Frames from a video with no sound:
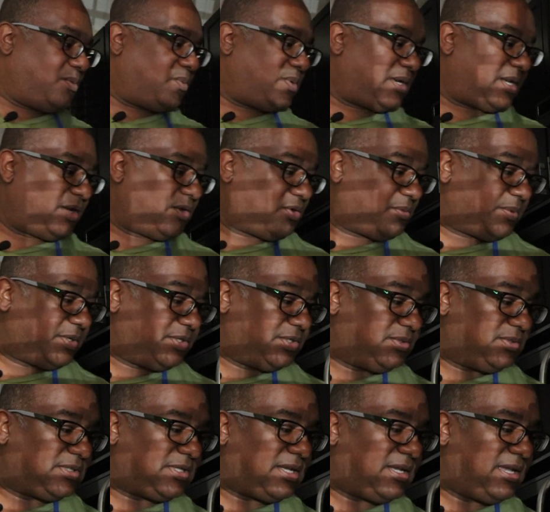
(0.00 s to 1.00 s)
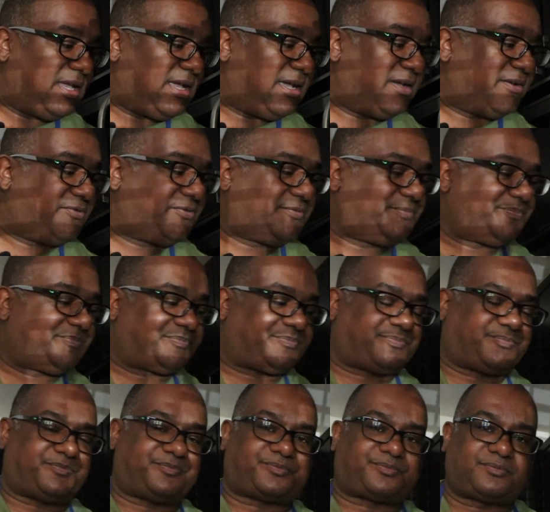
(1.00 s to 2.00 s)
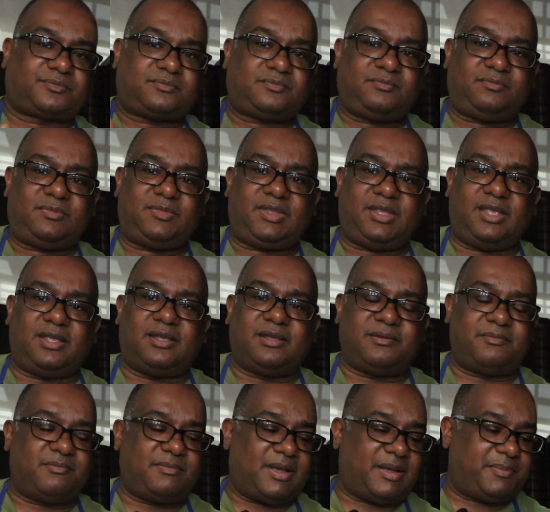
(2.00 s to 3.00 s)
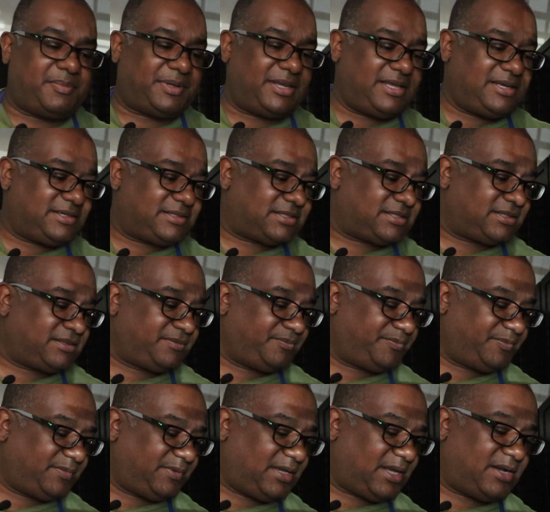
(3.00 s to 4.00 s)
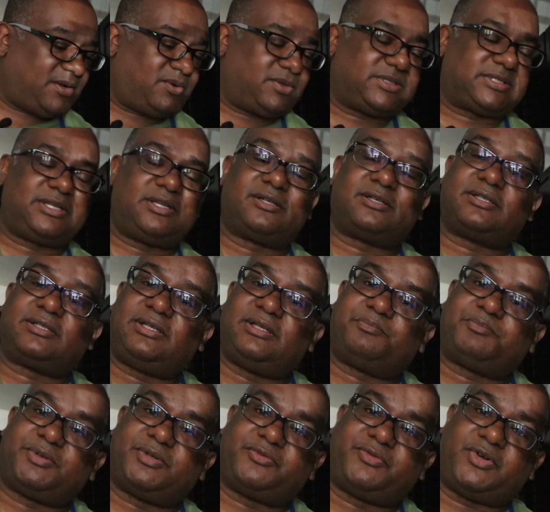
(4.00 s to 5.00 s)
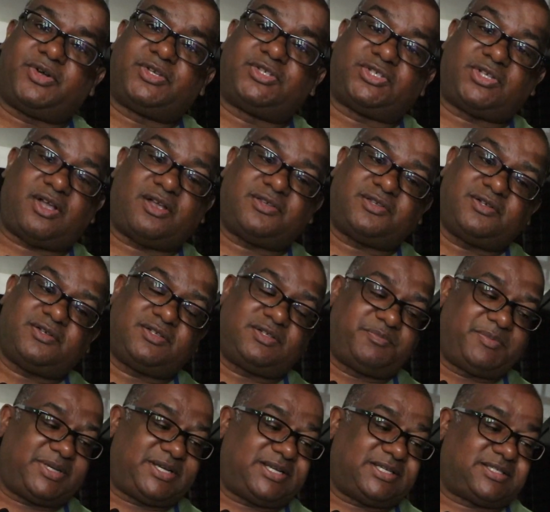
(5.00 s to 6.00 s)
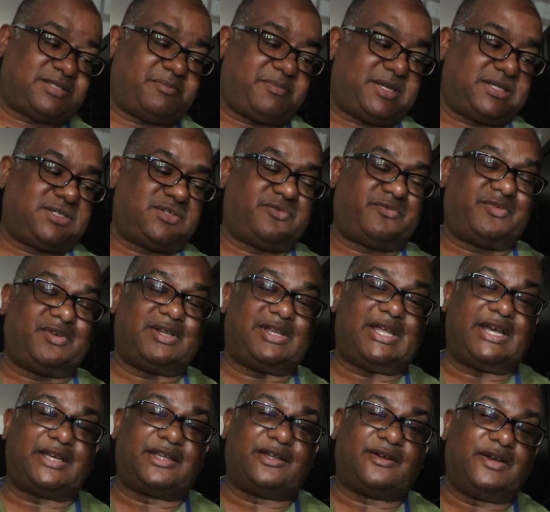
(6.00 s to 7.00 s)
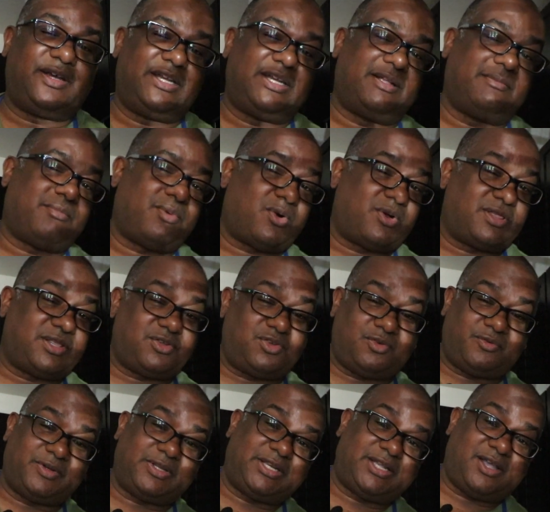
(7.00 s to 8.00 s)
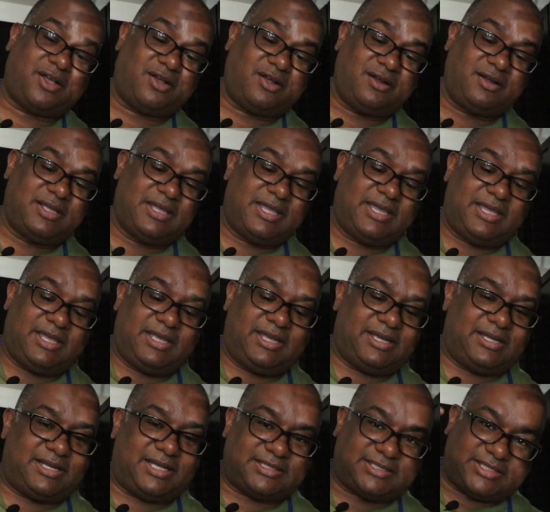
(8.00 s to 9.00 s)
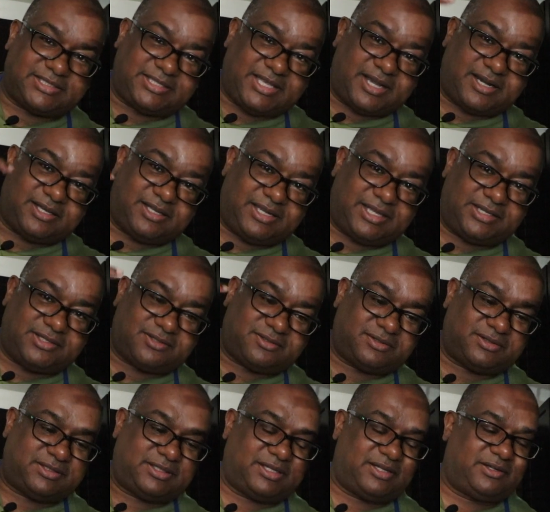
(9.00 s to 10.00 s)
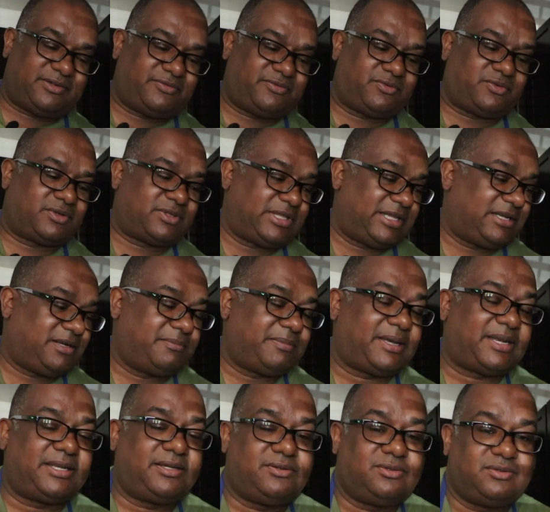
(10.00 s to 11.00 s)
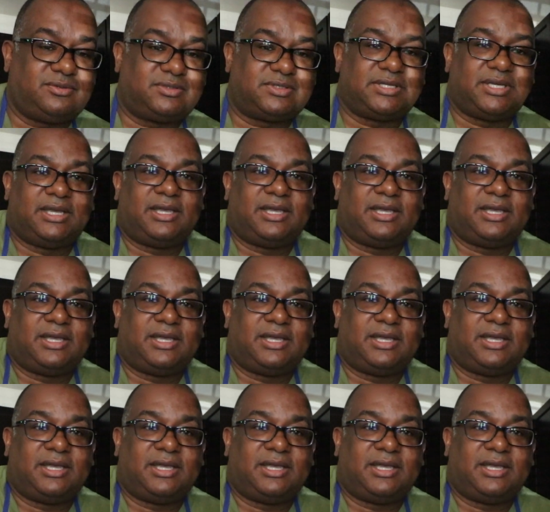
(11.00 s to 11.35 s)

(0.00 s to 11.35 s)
what I normally do is I have my plate. I always prefer saucers because it makes you feel like you're eating more than you really are. And that's a psychological thing for anybody who's